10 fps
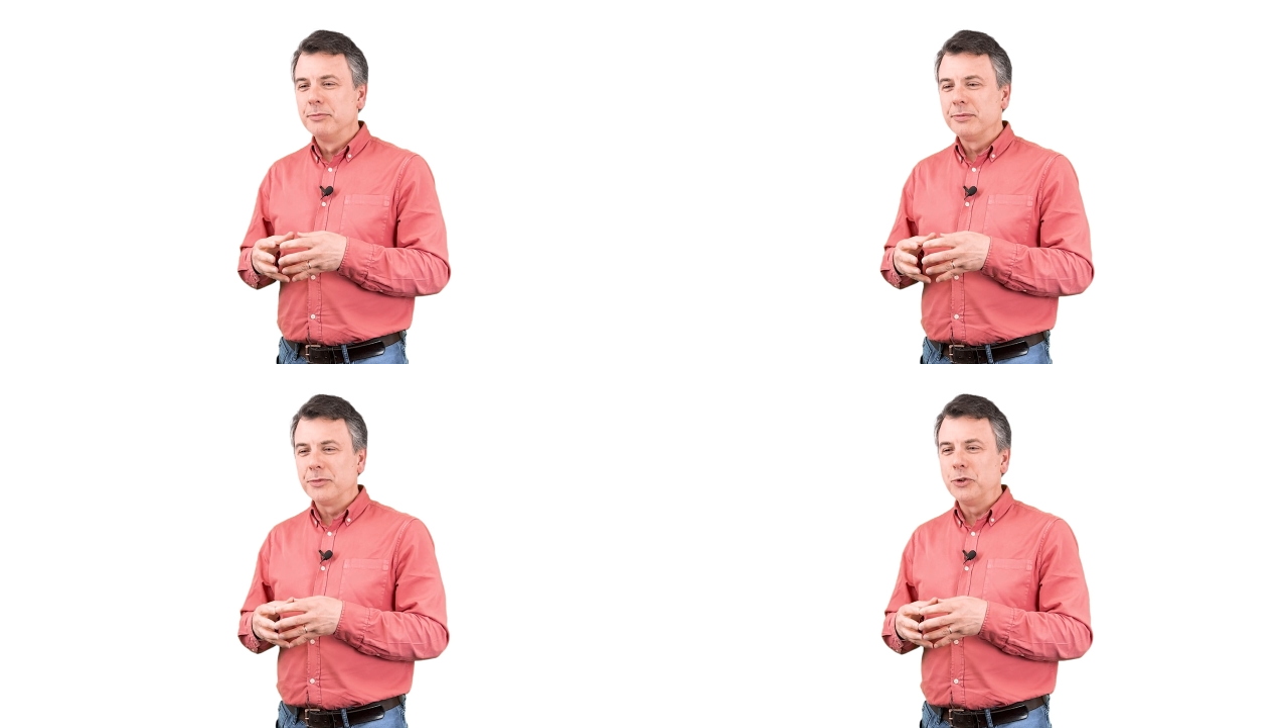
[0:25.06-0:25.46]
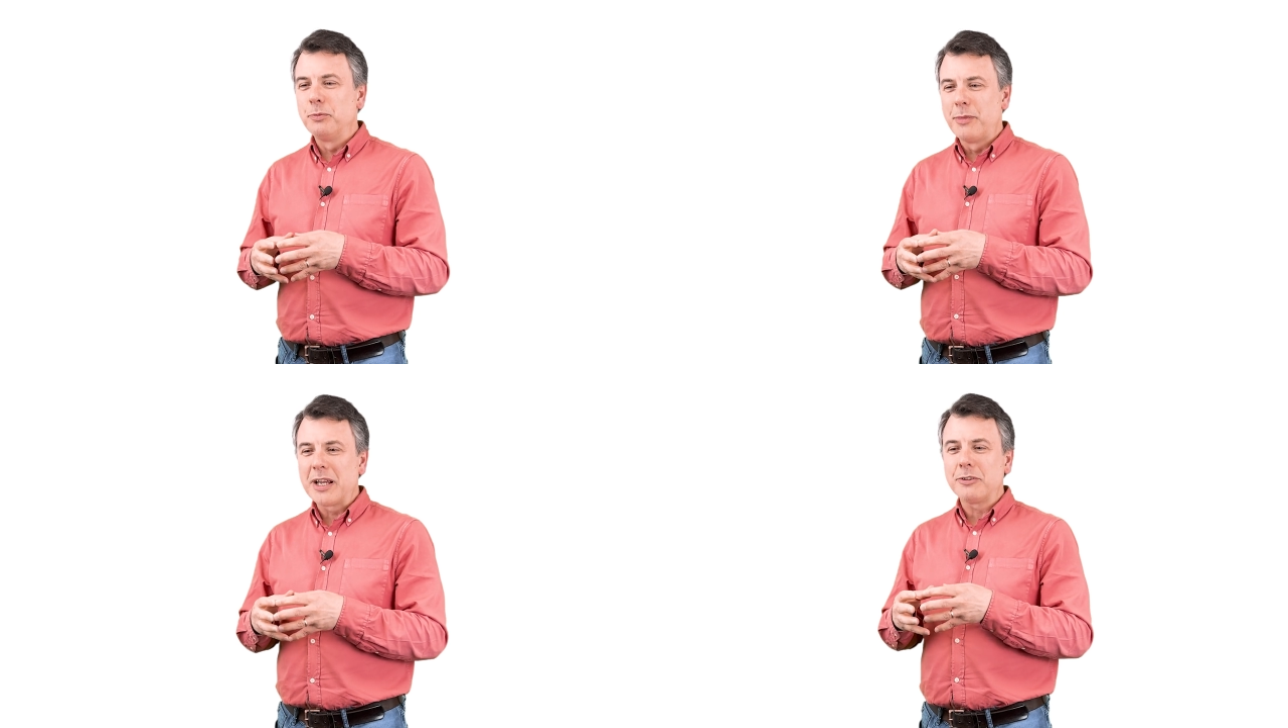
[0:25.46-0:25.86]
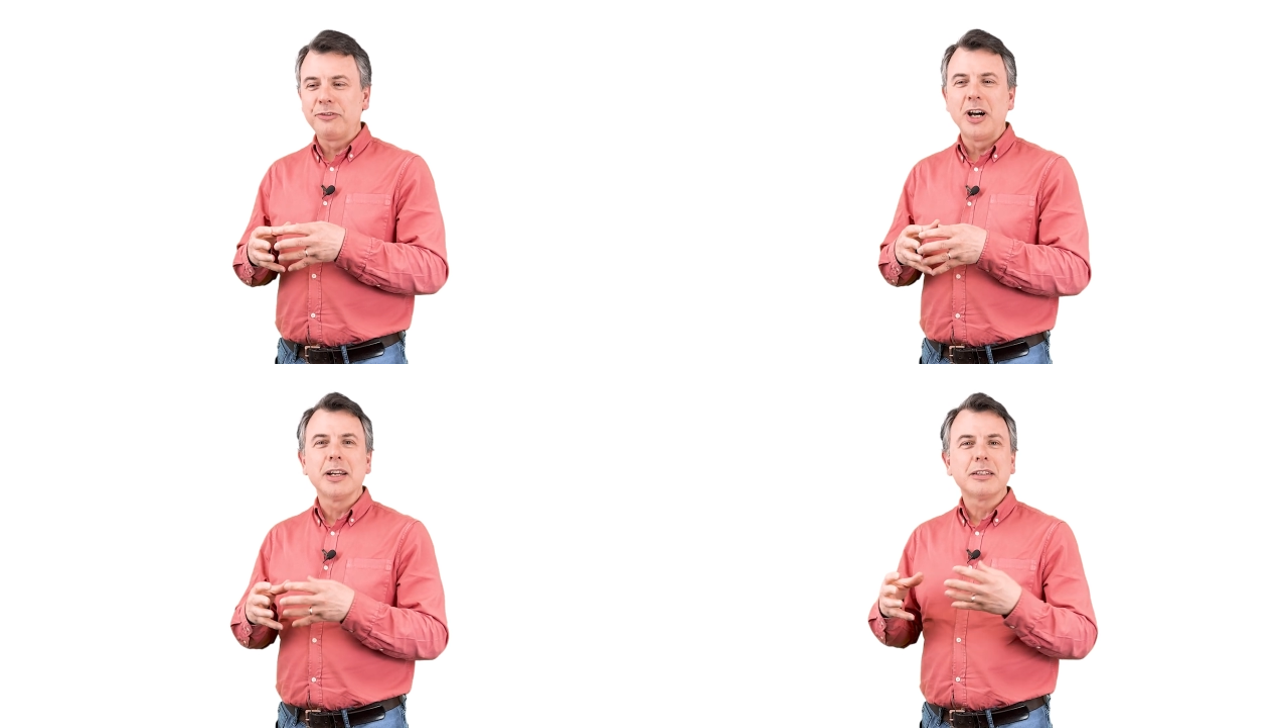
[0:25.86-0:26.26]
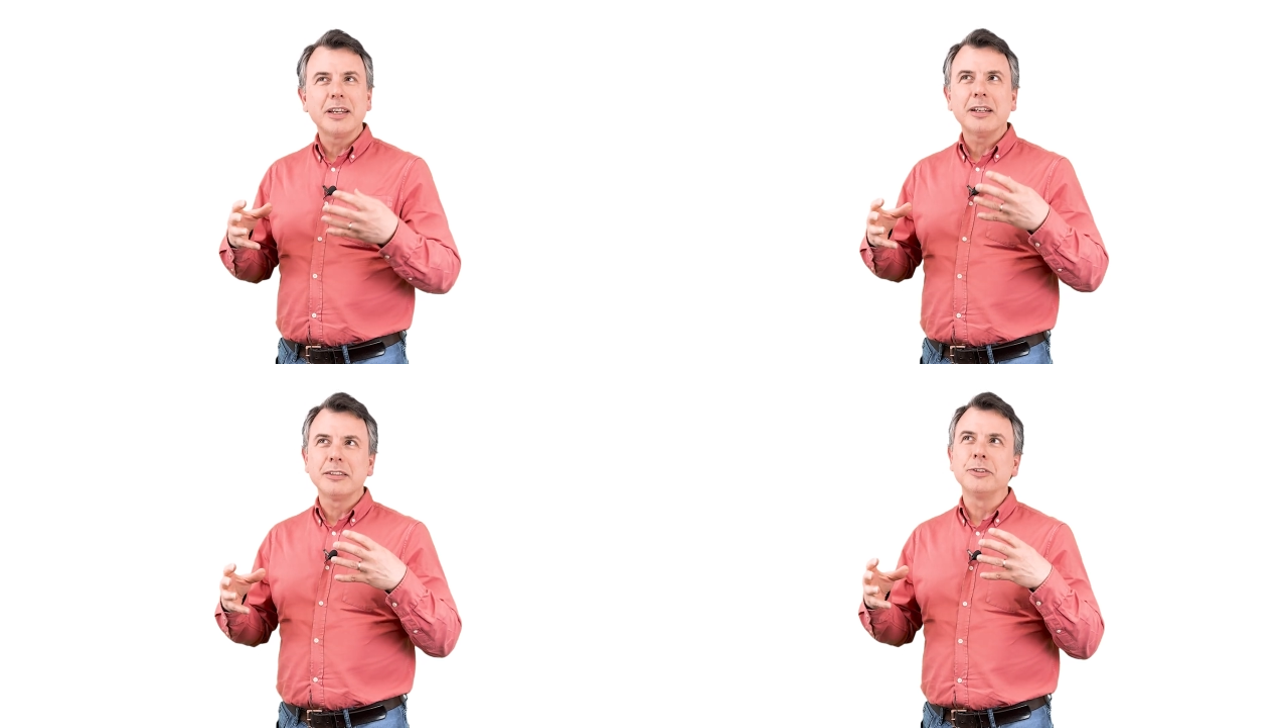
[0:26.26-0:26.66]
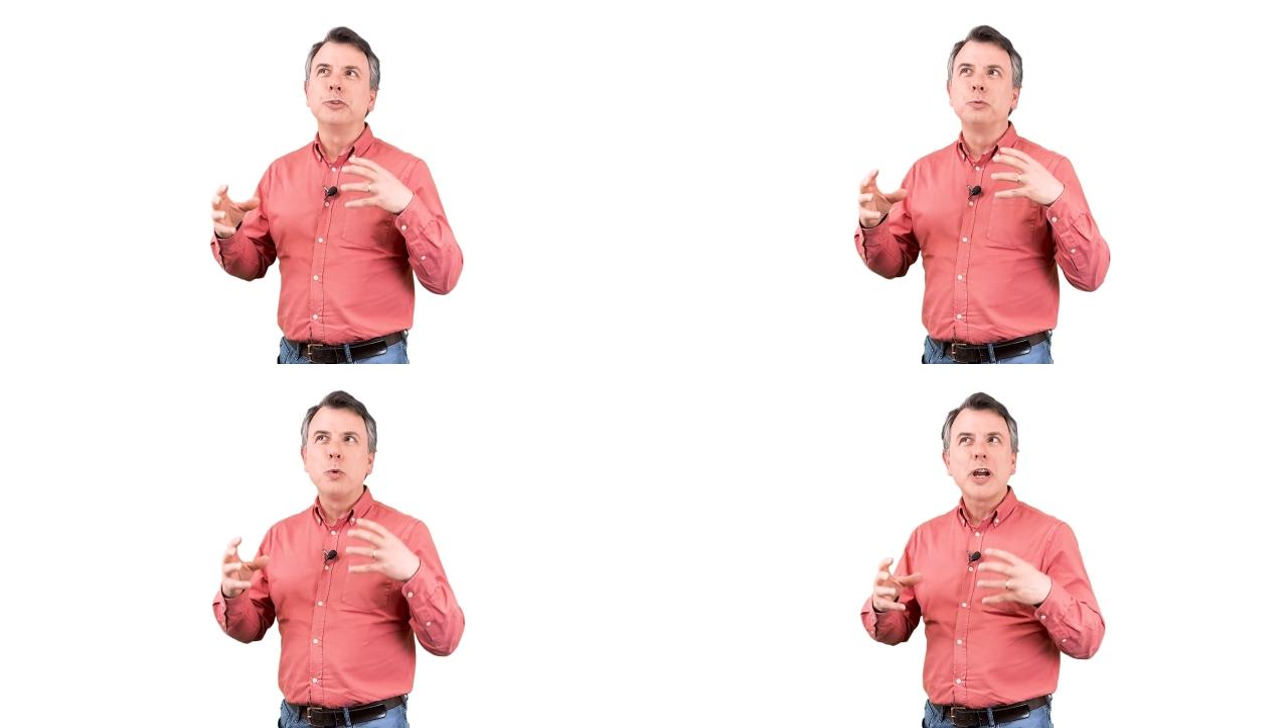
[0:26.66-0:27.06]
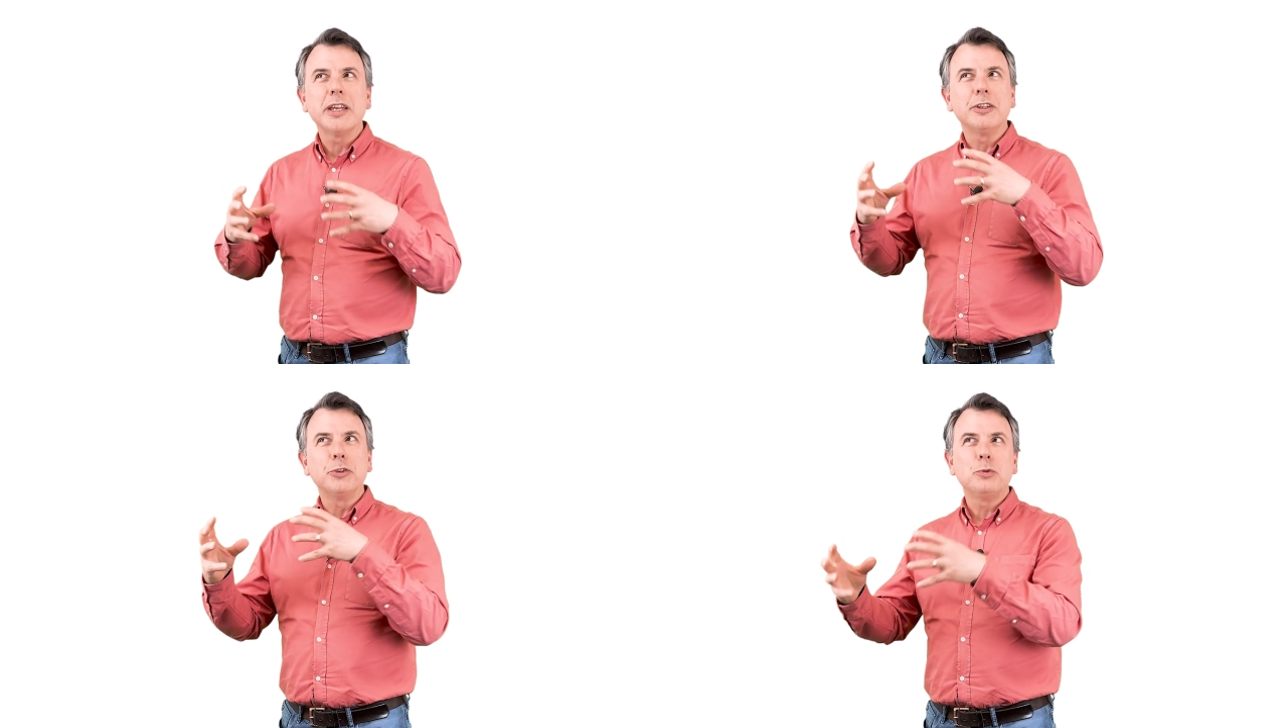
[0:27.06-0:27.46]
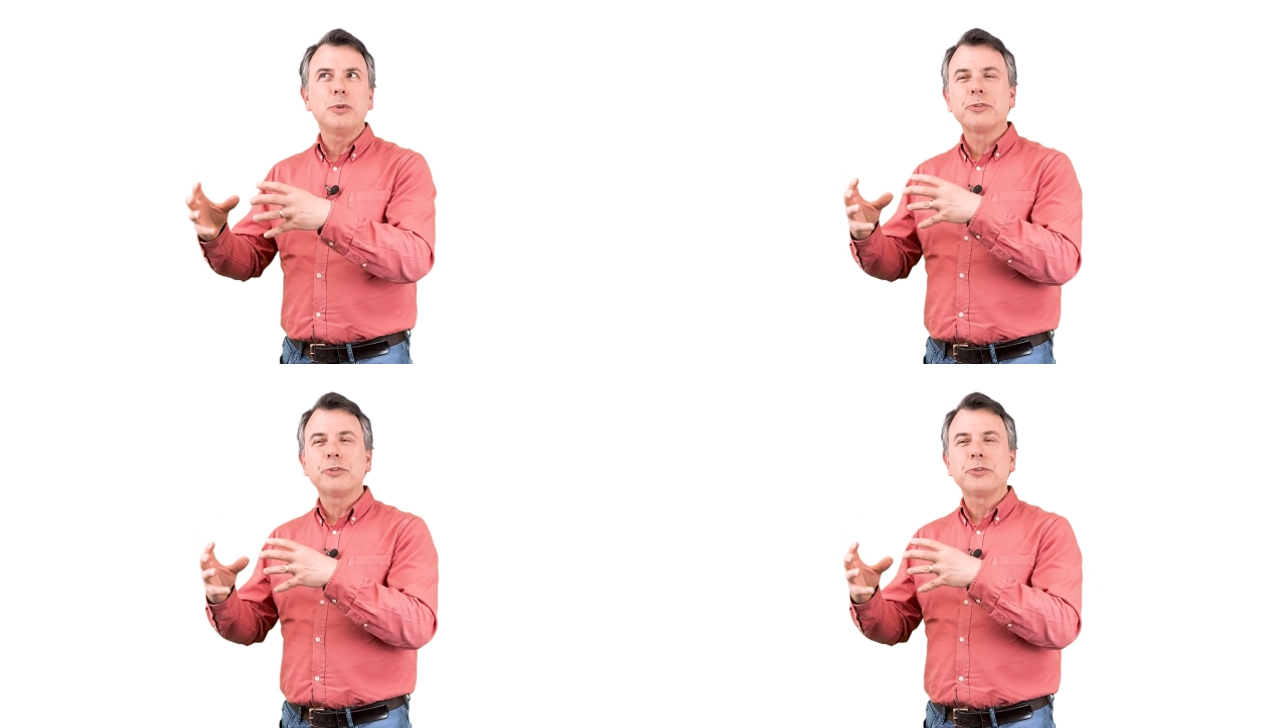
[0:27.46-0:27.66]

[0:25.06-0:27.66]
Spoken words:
you might find that the way you